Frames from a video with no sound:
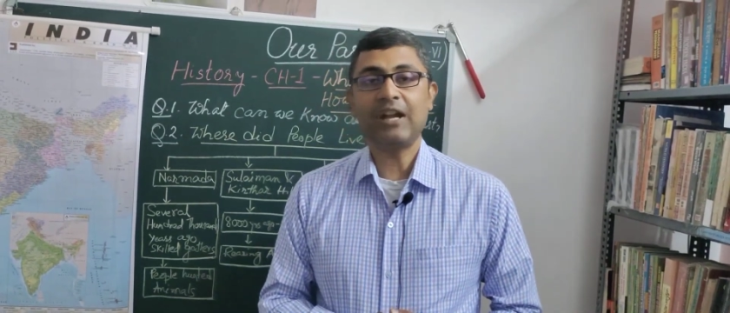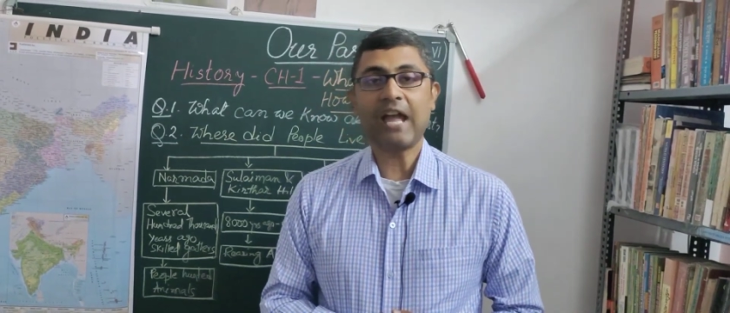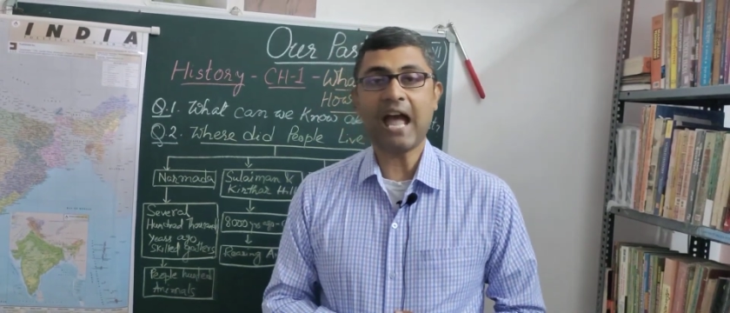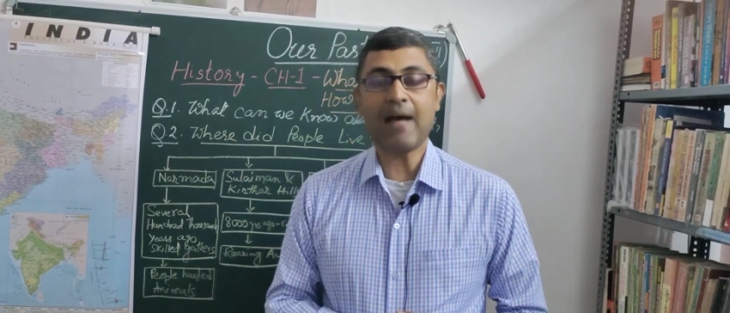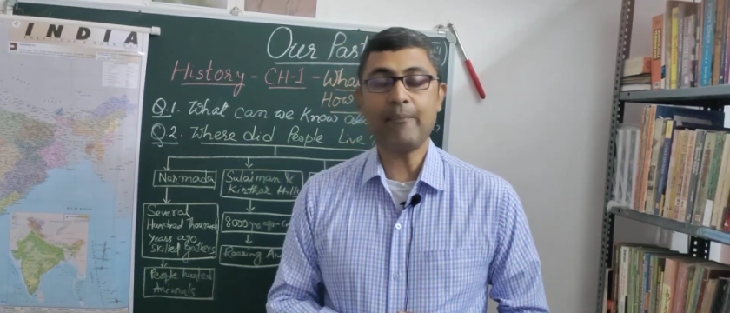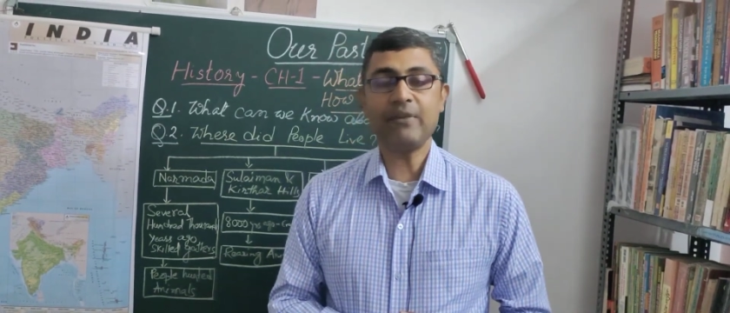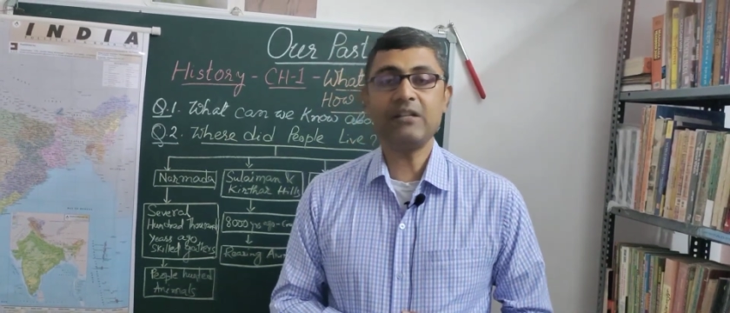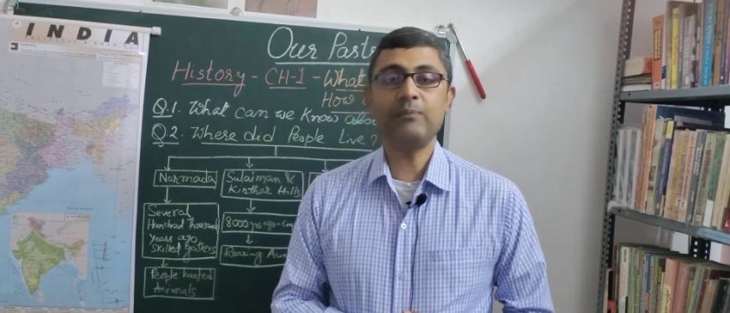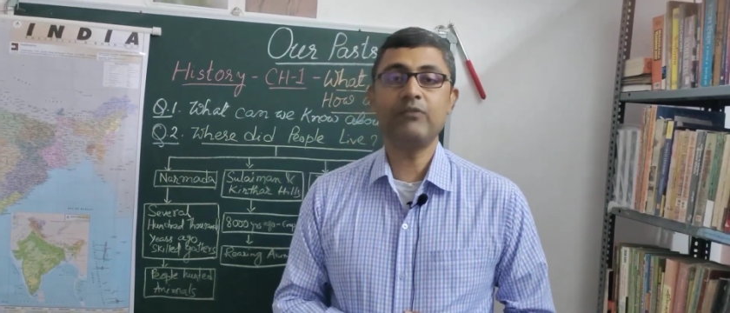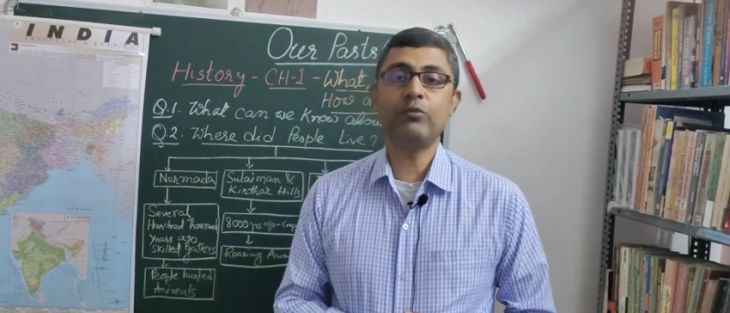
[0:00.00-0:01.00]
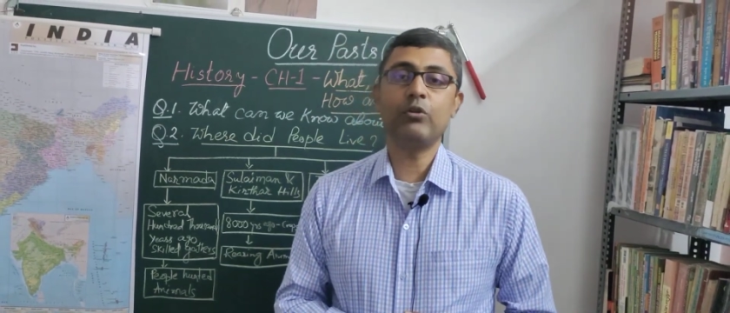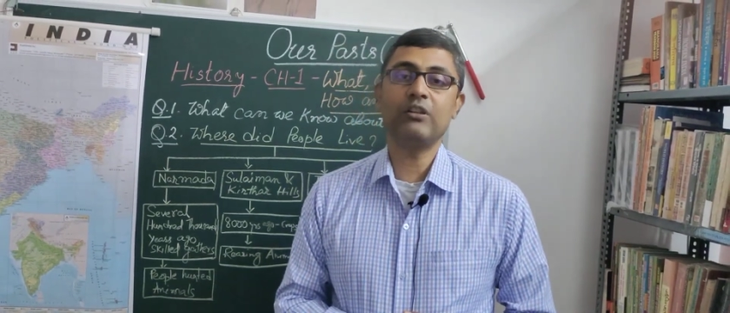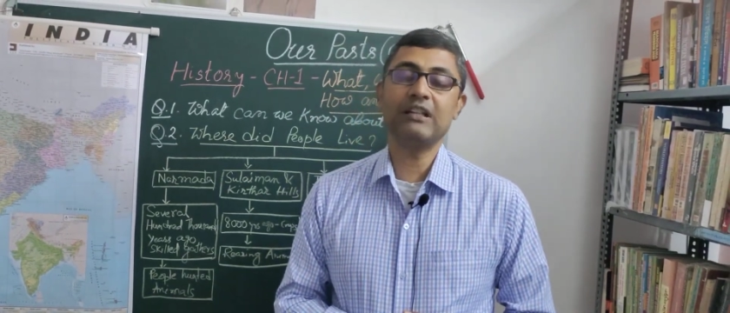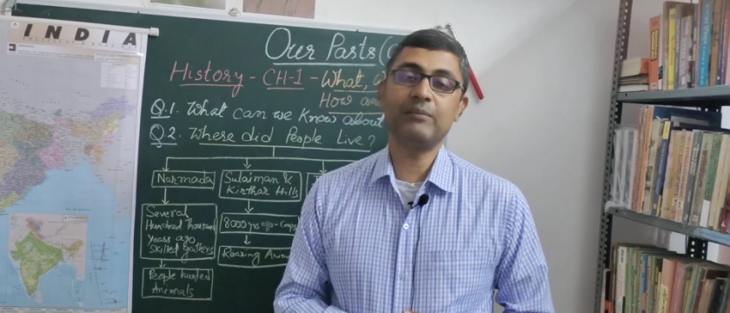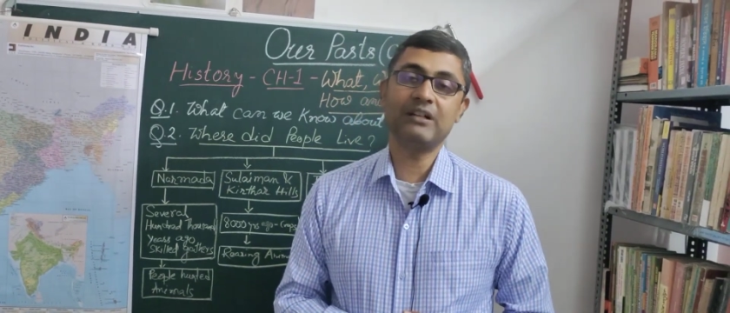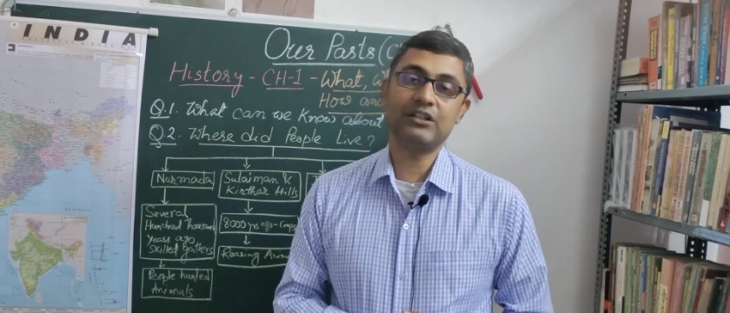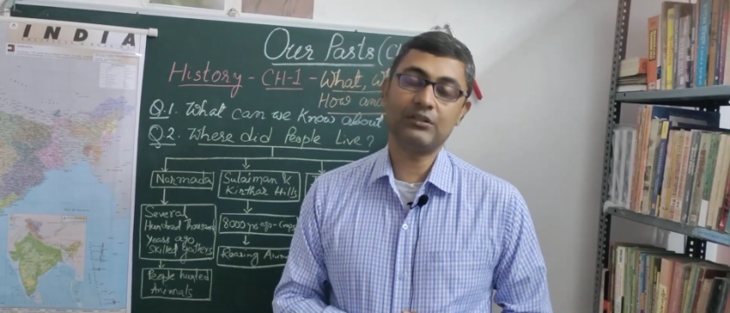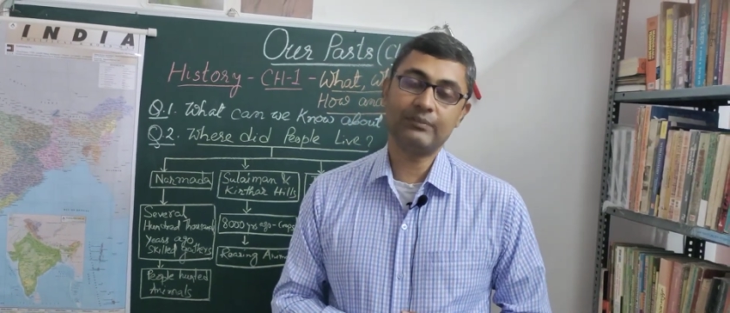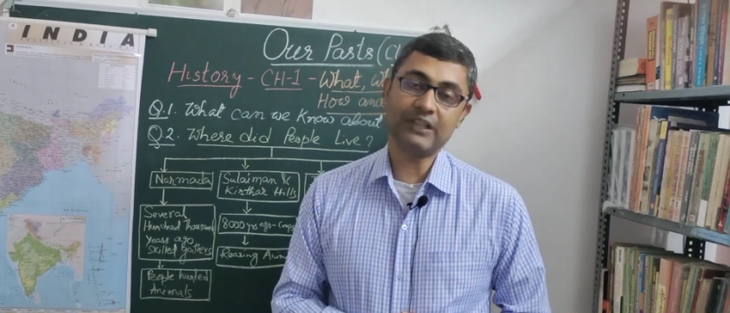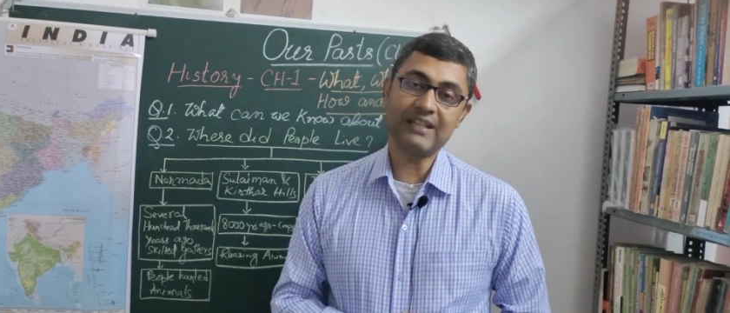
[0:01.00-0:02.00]
happened before the birth
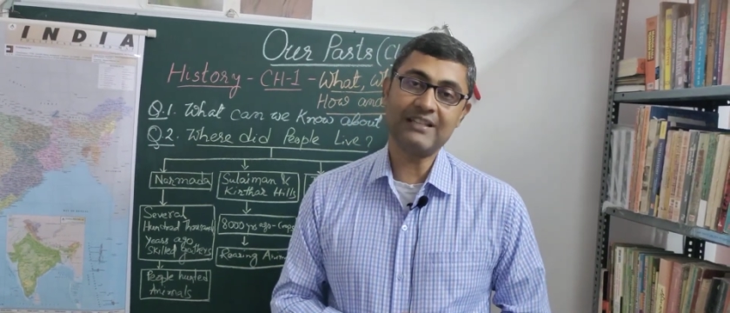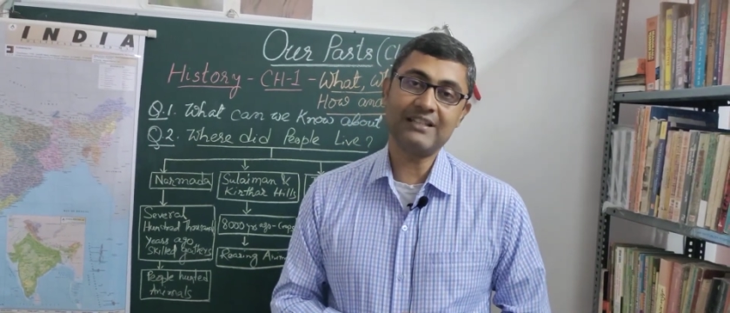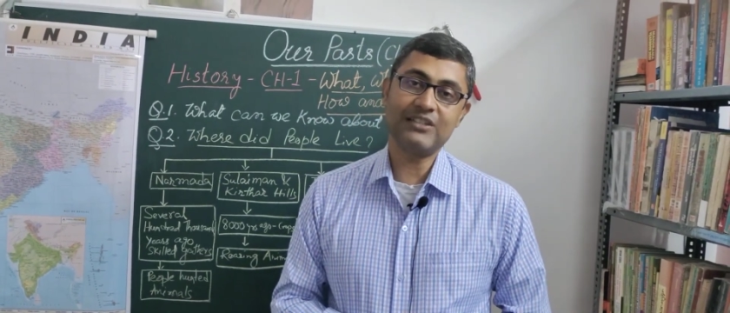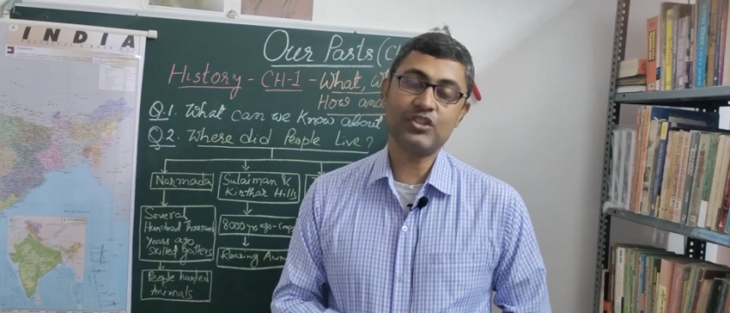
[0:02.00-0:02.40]
of Christ is